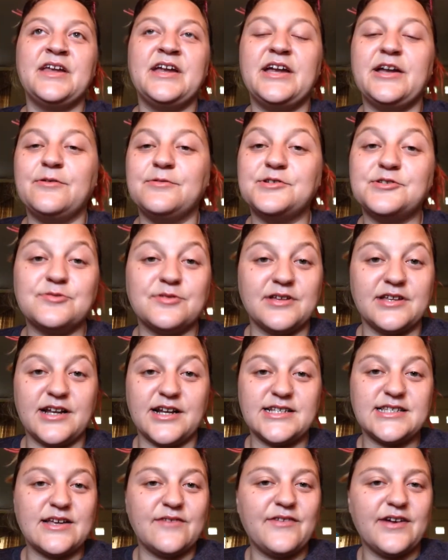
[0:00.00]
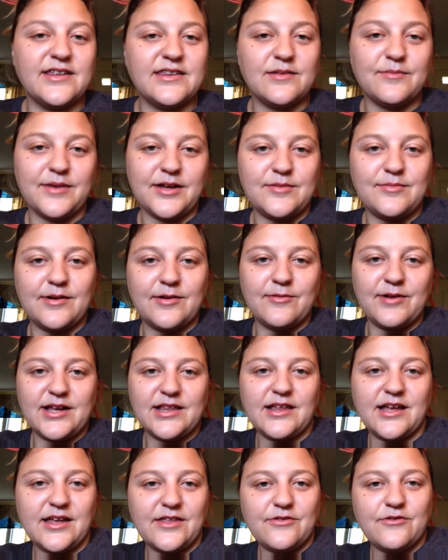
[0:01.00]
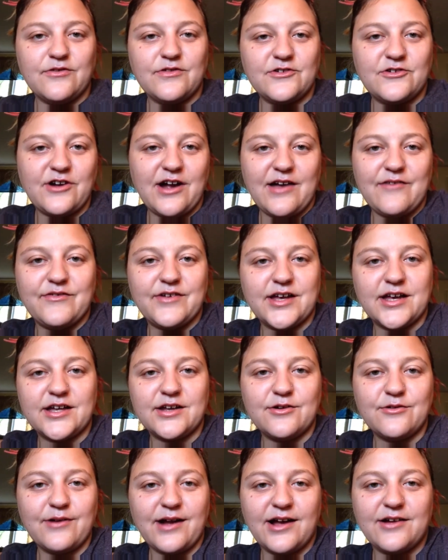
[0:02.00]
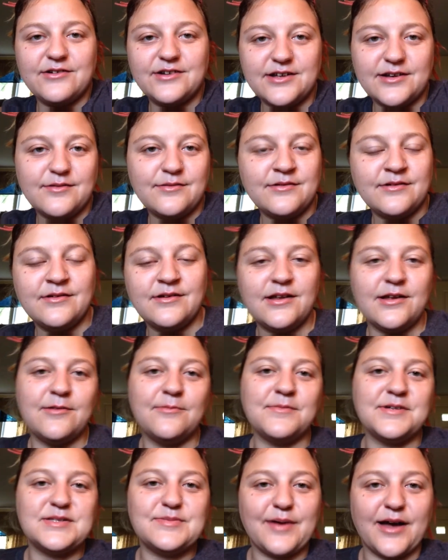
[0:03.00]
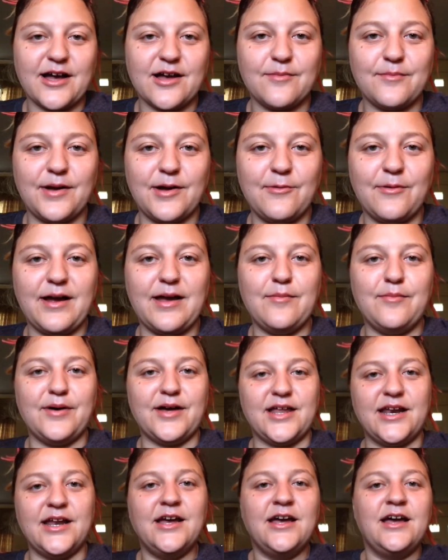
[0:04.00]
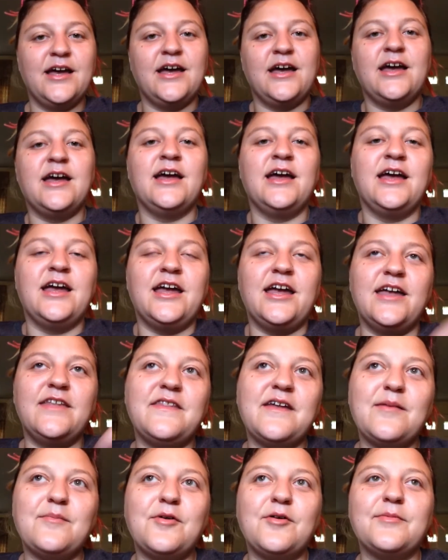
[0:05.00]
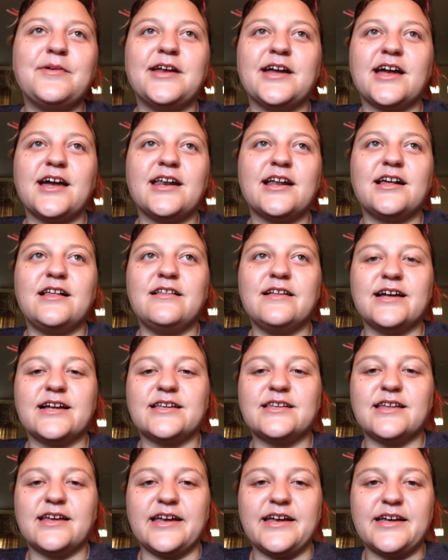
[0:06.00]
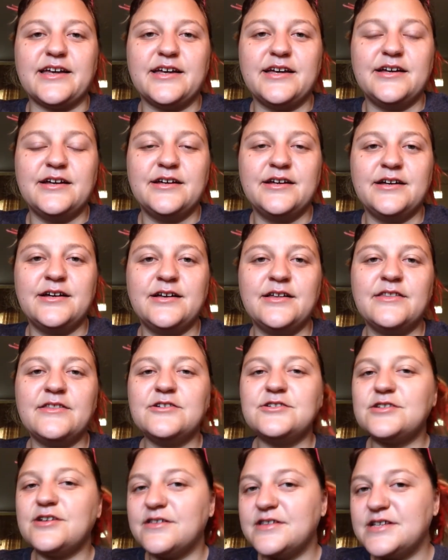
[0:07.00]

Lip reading: It was really nice. I finally made my way, like, through the traffic and around and was back on my way. But in that moment, it kind of clicked, like, there's all